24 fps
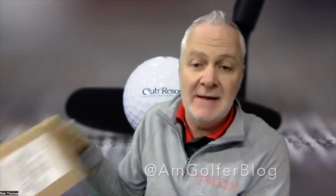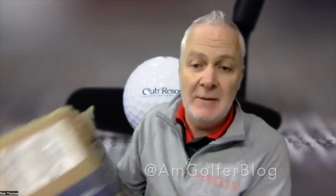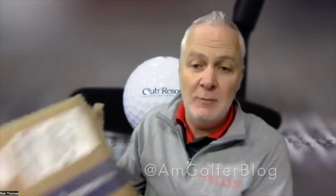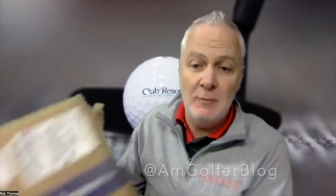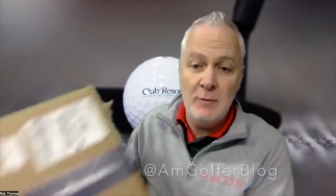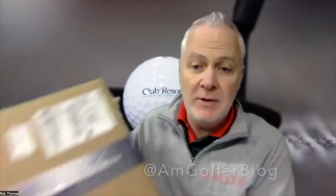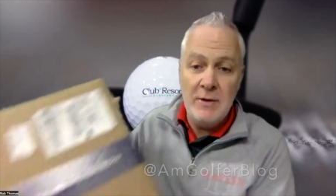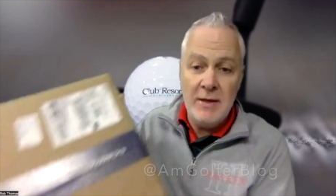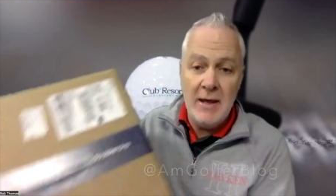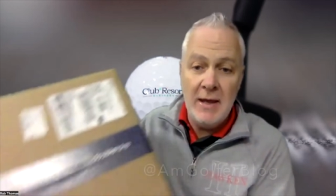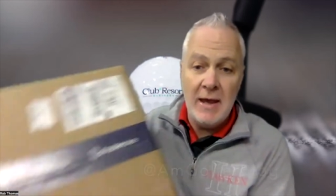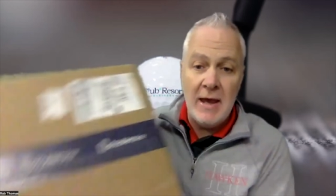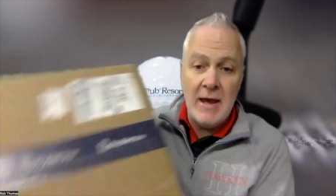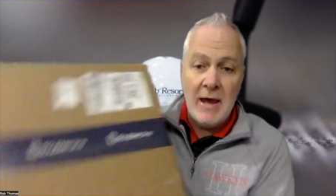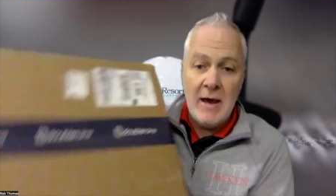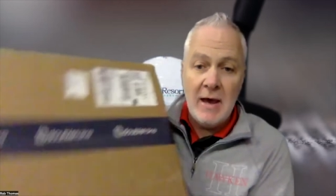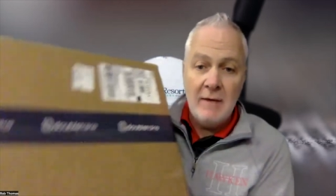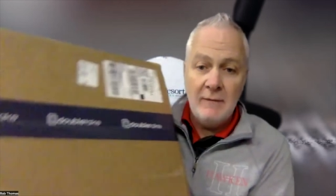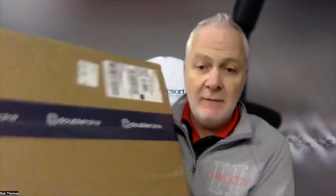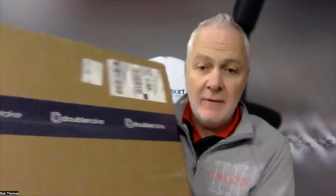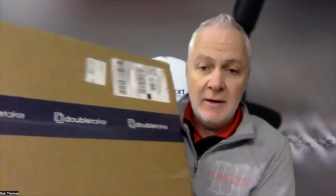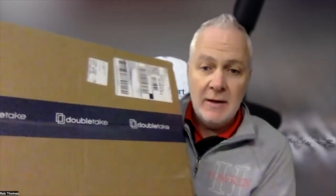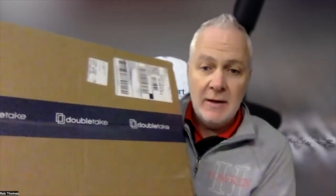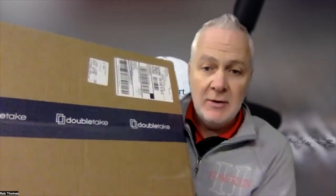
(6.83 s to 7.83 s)
and we
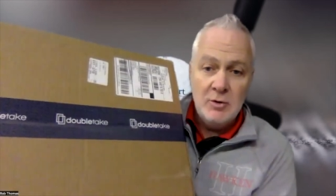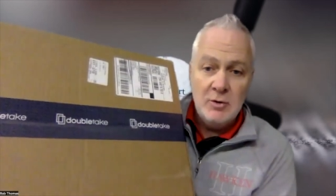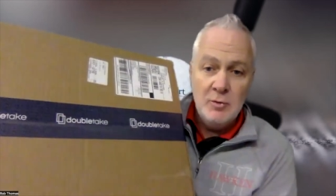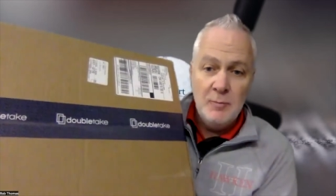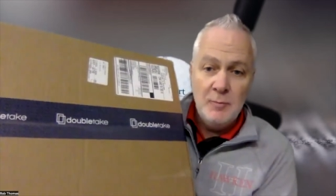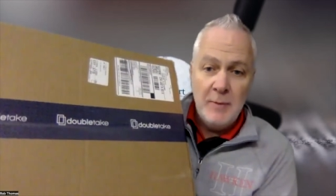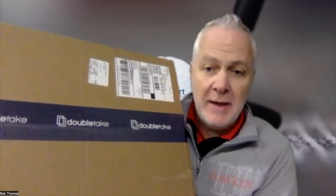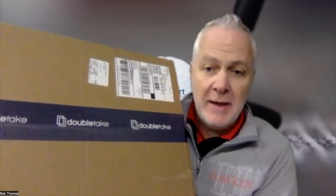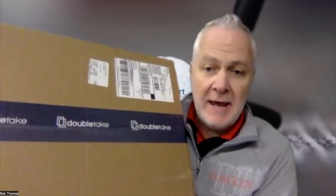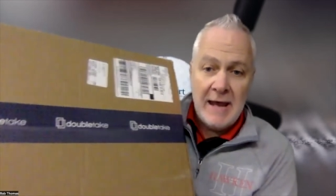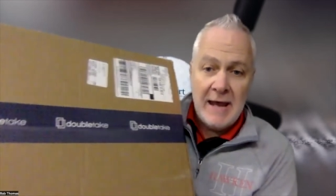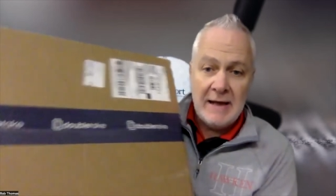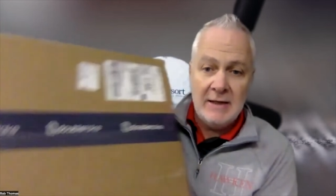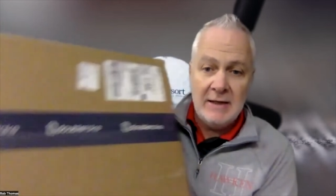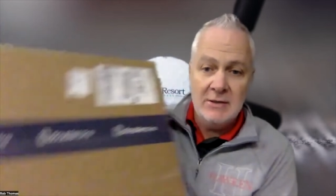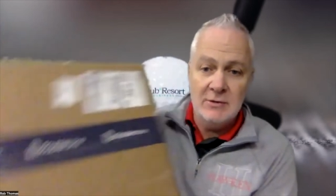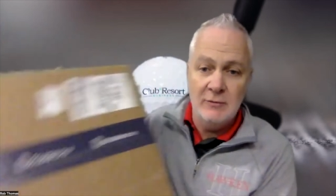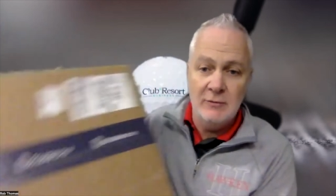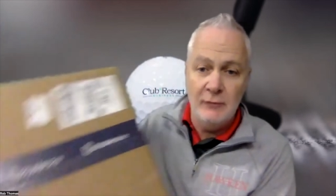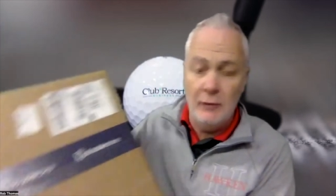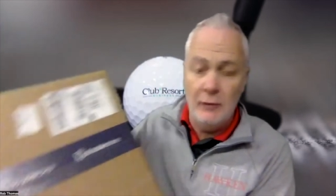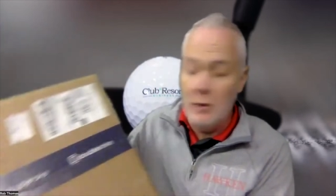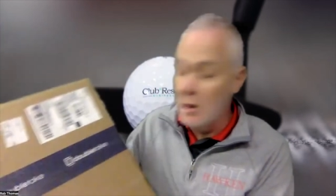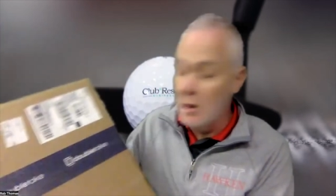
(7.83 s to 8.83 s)
have a new
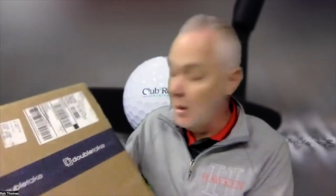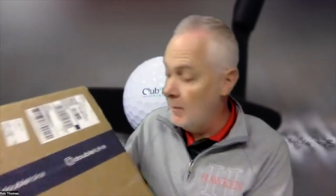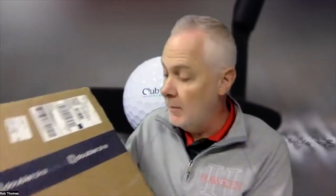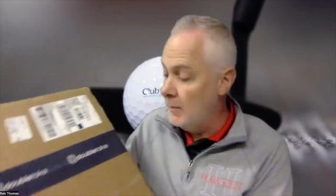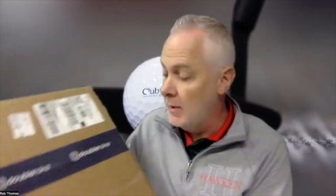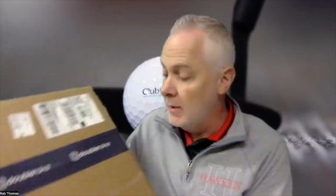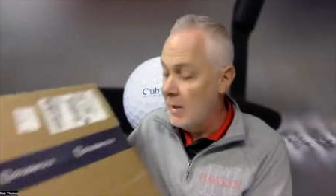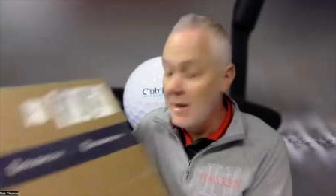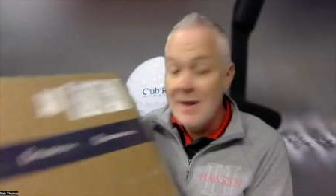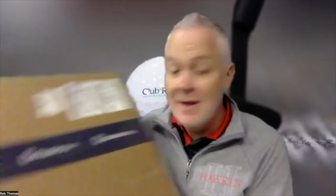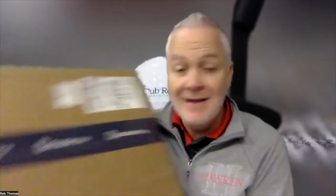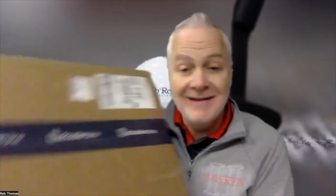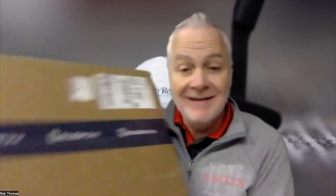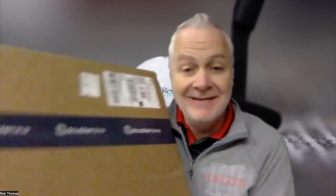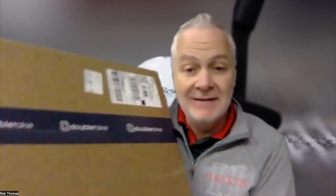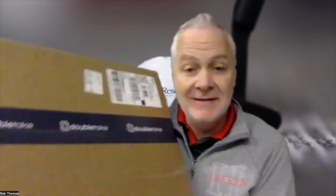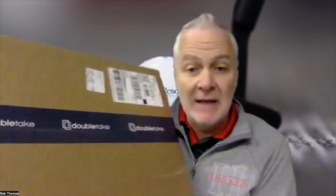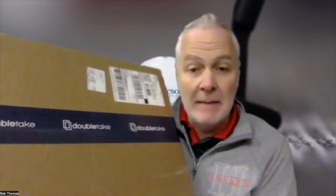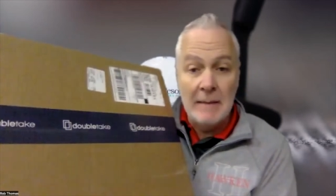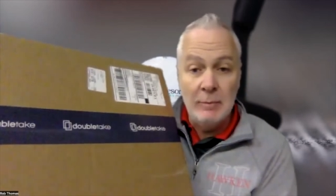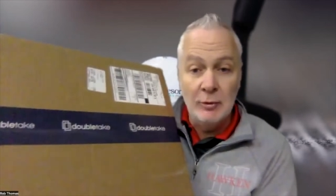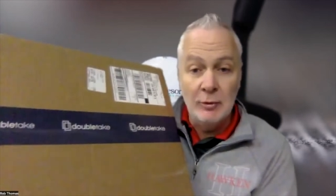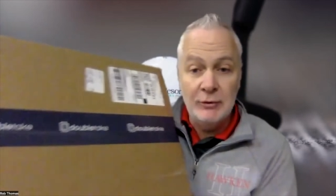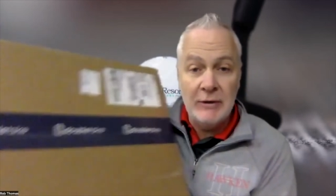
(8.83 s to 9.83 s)
package from
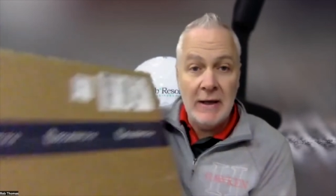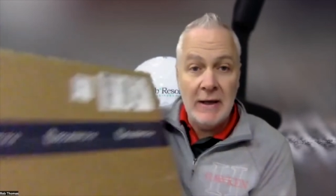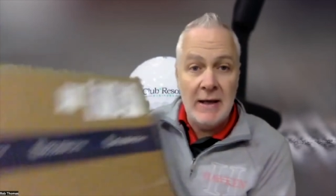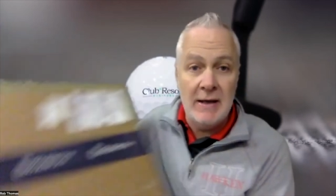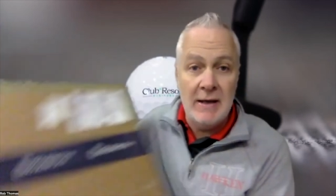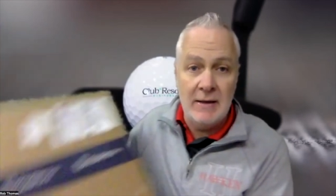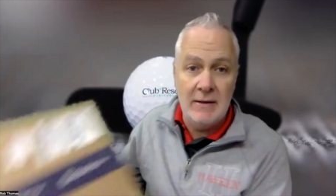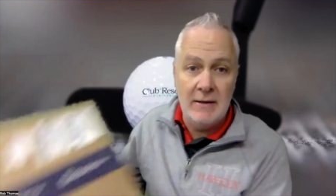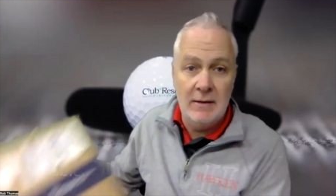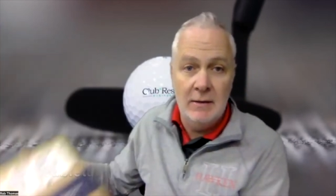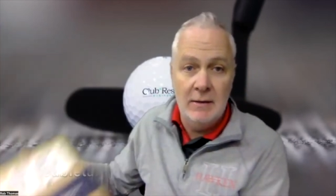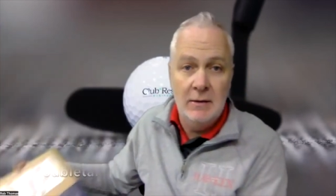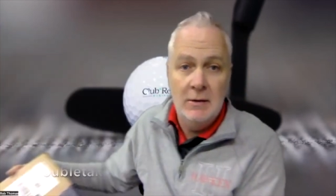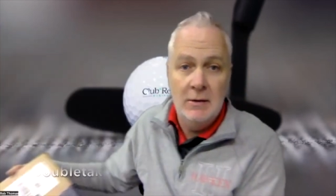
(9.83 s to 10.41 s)
Doubletake.